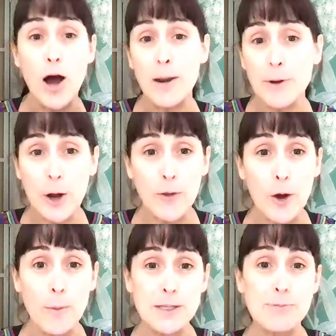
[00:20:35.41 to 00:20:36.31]
let me know in the
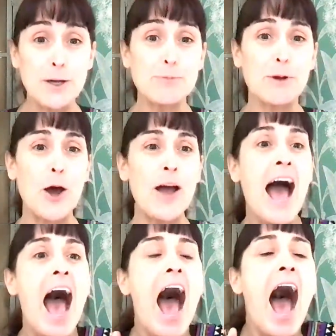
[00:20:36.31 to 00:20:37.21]
comments box below,
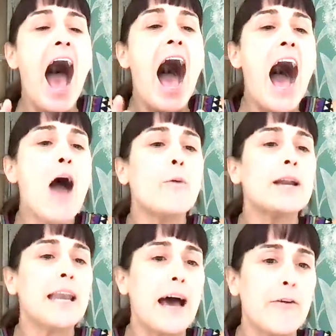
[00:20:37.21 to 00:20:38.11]
I would
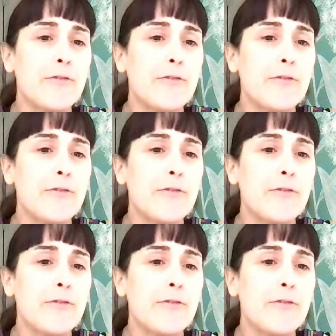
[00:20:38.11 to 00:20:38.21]
love